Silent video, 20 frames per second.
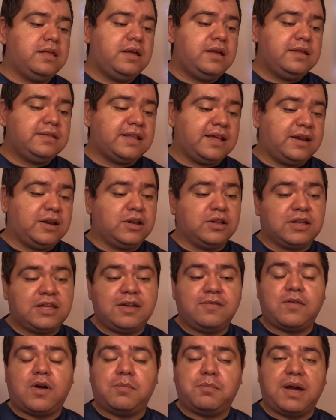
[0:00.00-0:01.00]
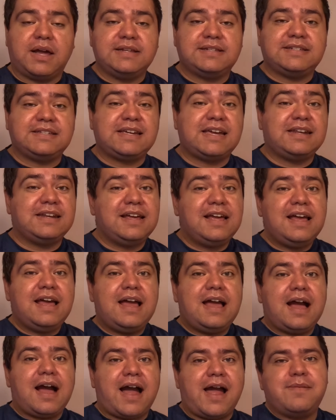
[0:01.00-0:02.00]
that it'll give on my C8.
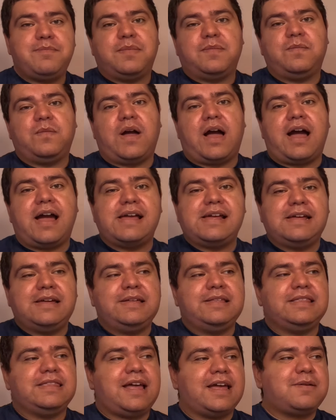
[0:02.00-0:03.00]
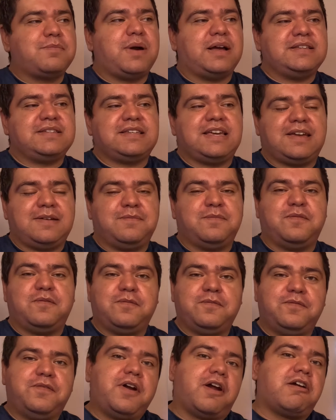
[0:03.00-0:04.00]
I like my
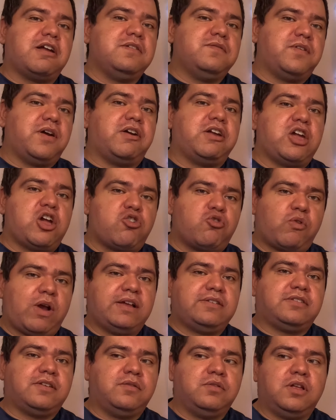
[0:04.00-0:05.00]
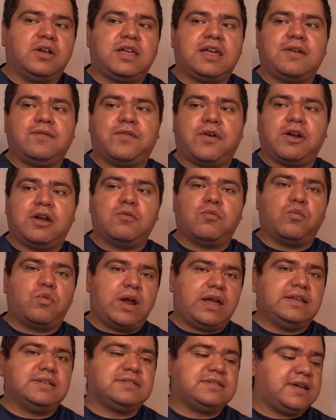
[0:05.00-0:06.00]
C8 very, very aggressive looking, very
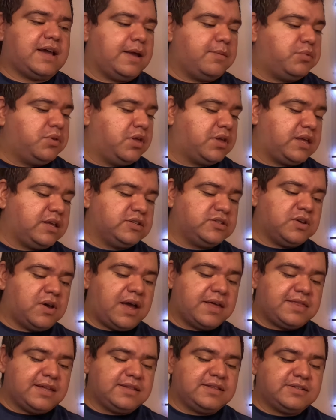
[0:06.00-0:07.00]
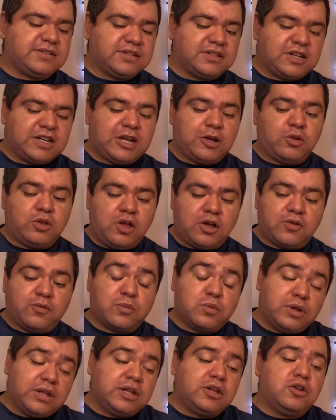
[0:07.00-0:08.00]
race type looking, so I think this is going to look
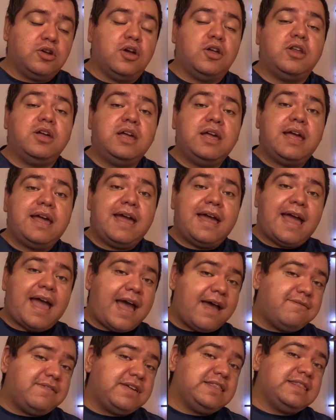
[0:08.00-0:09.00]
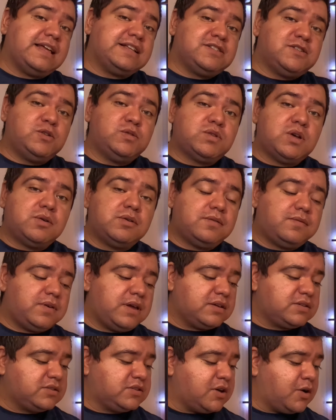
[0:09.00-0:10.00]
really good having that two-tone
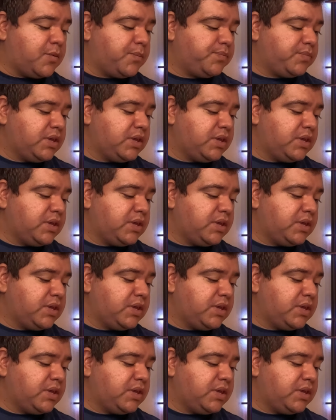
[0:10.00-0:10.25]
effect. So